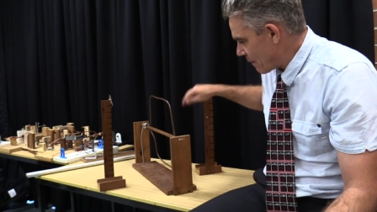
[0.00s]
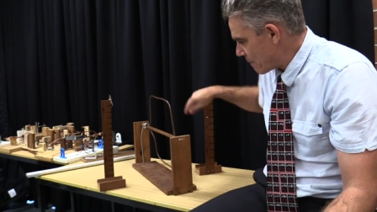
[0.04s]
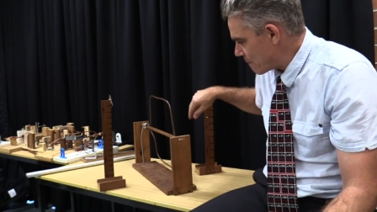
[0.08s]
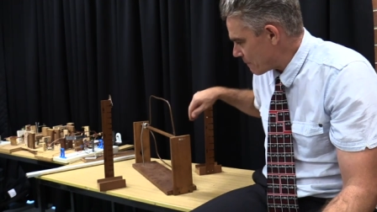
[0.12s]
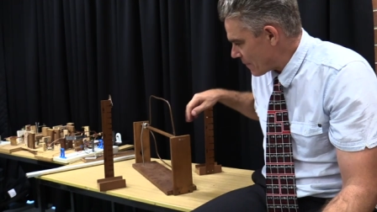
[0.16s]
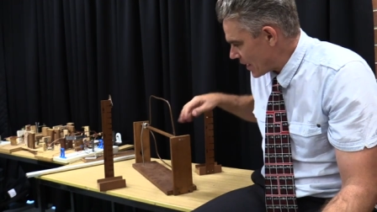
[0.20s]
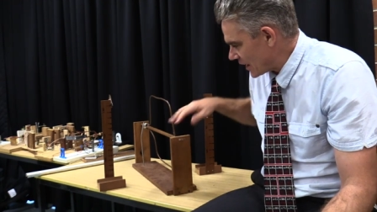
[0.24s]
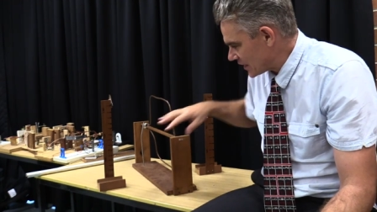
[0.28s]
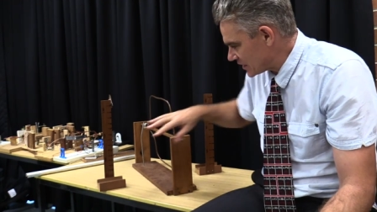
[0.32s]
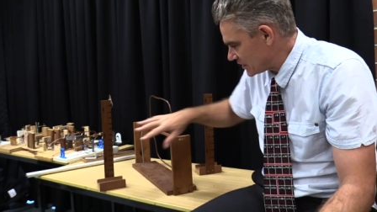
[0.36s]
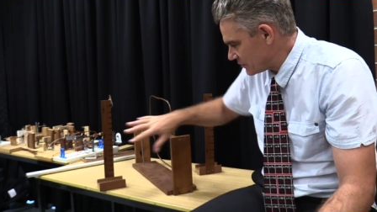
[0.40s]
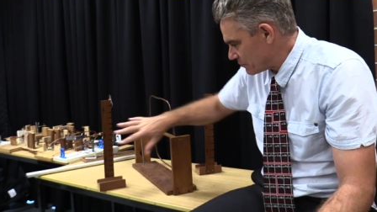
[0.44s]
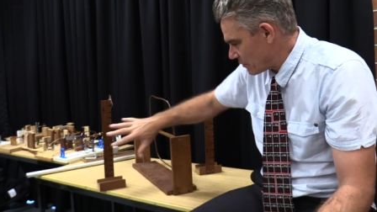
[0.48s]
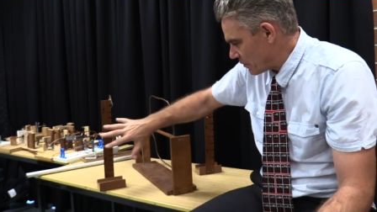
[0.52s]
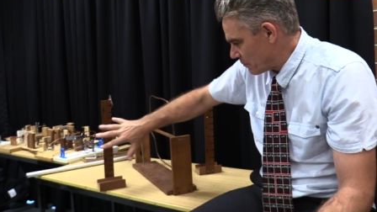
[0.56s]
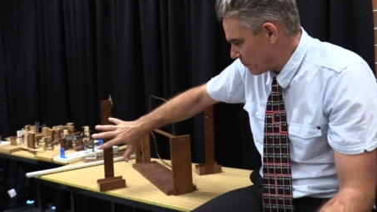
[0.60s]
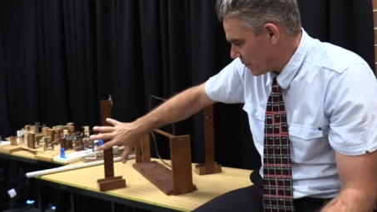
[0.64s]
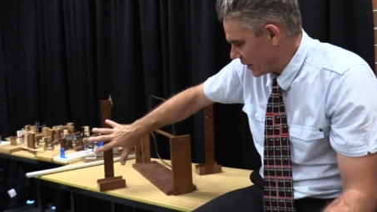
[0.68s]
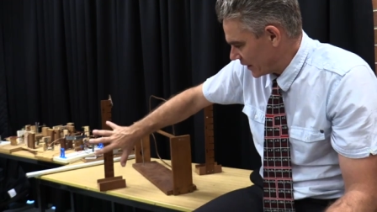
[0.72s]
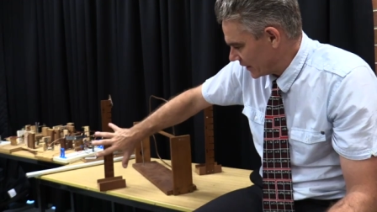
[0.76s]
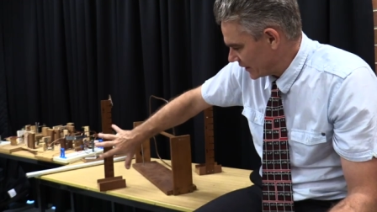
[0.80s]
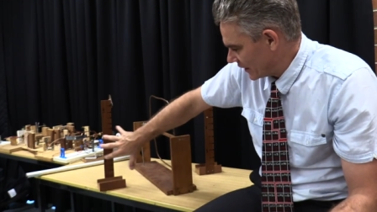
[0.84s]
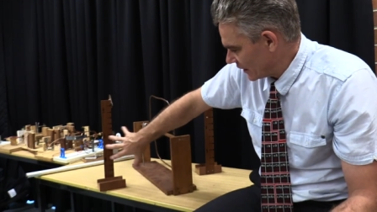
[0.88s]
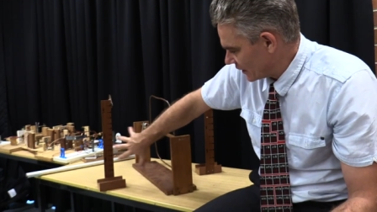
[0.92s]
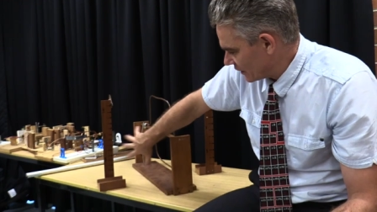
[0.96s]
maximum
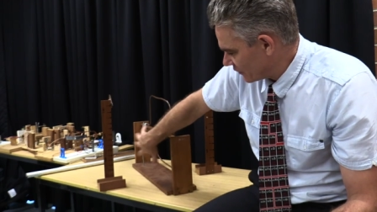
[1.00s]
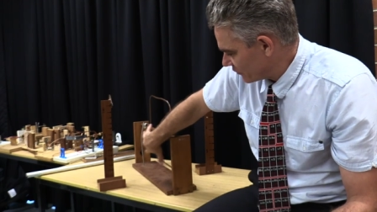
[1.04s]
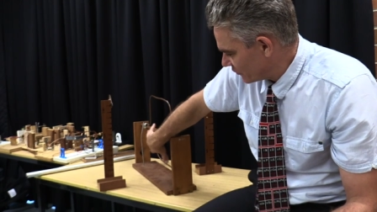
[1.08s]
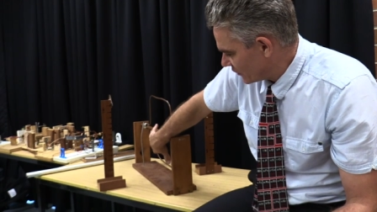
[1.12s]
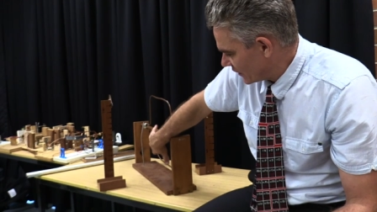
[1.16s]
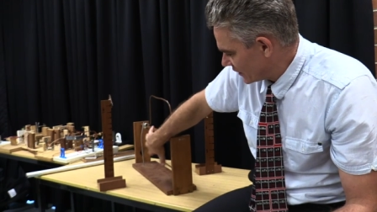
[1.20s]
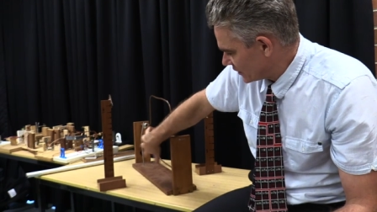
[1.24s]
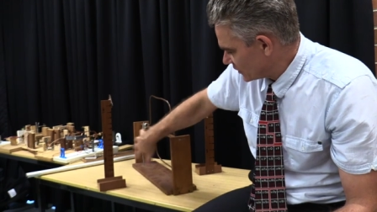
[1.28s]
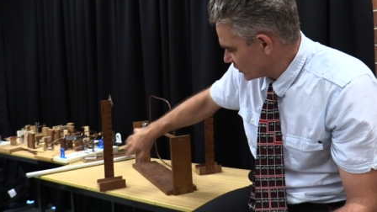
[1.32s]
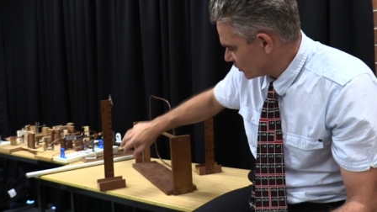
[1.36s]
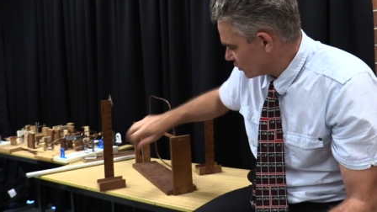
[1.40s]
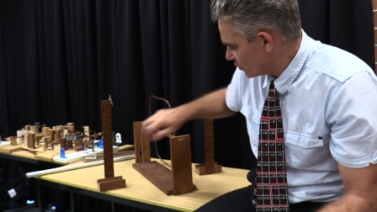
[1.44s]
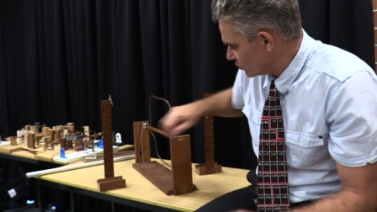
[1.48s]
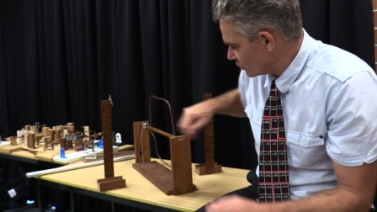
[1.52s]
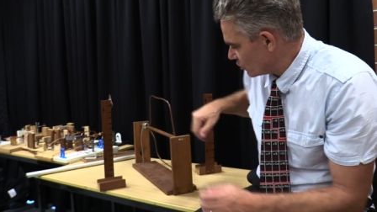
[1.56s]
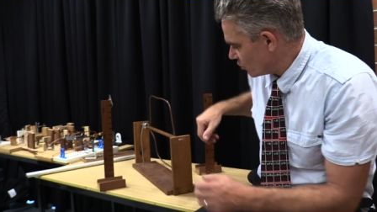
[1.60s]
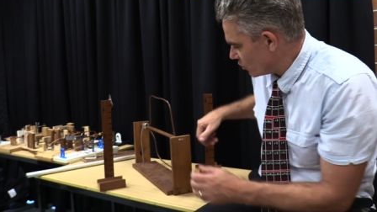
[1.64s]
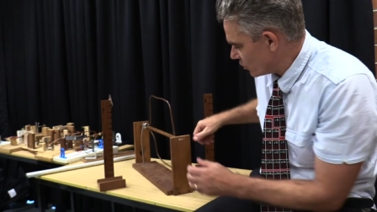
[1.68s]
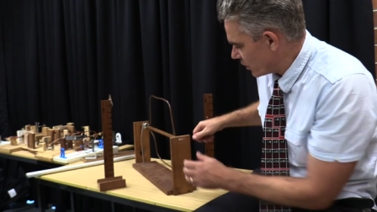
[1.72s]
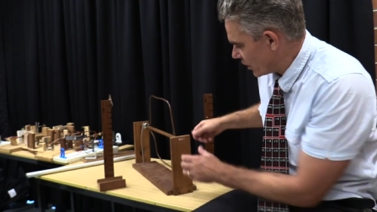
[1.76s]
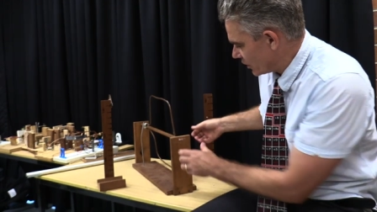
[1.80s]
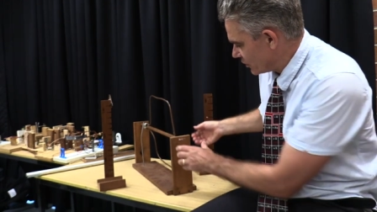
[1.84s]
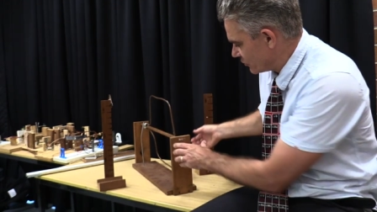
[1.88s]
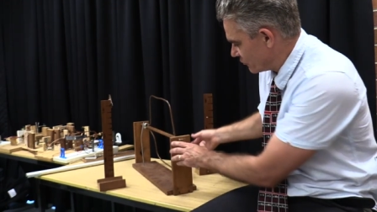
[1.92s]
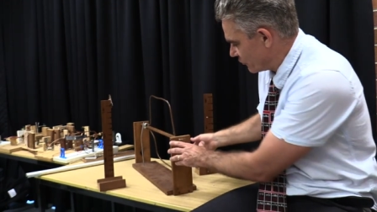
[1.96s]
magnetic flux, because
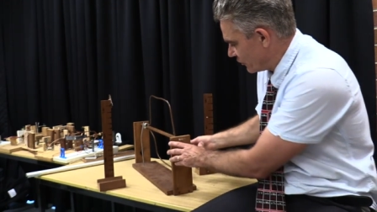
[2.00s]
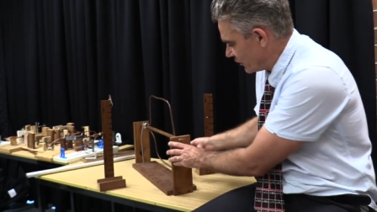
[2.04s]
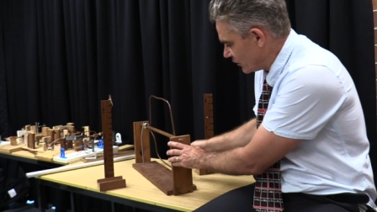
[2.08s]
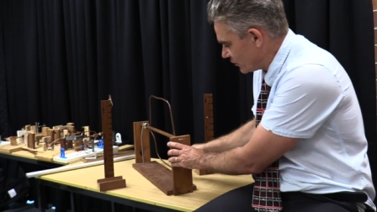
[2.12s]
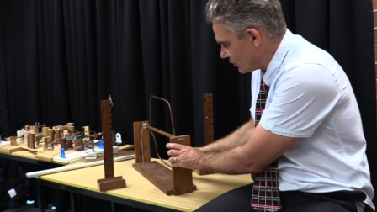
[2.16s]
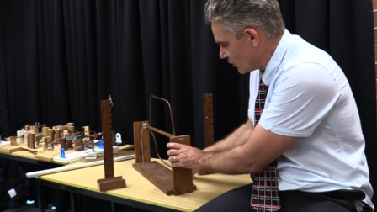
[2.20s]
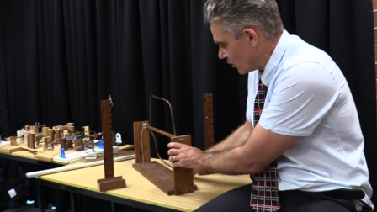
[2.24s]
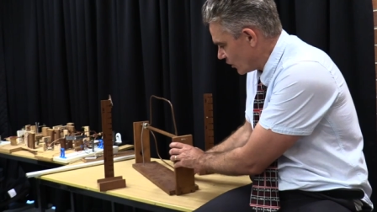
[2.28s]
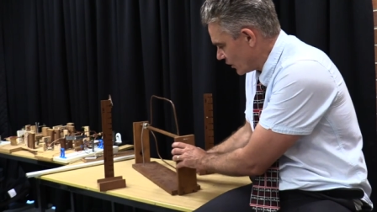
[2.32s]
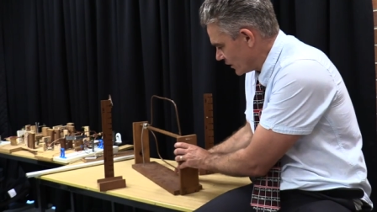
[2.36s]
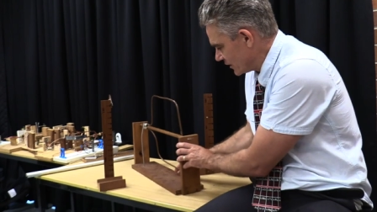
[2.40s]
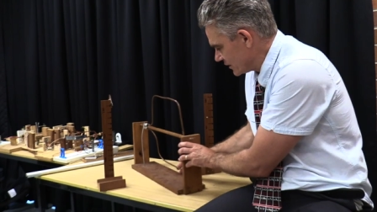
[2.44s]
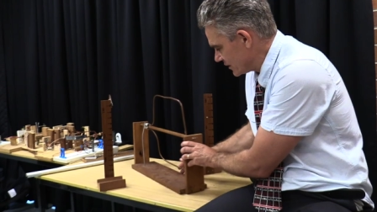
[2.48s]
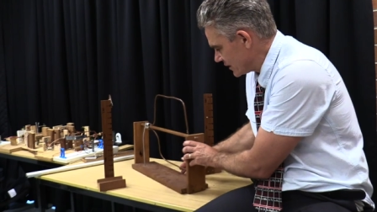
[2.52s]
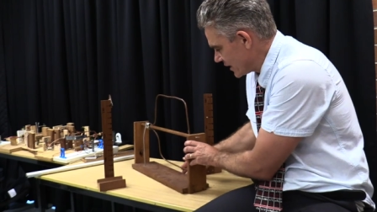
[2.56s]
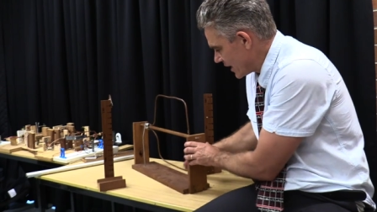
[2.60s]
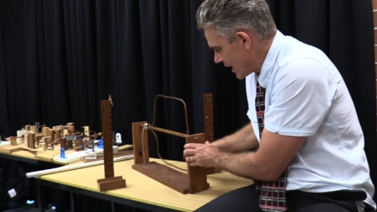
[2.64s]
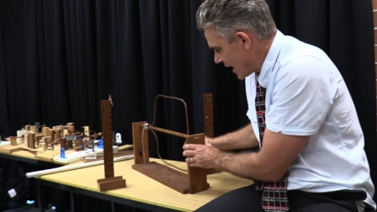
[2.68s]
all those field lines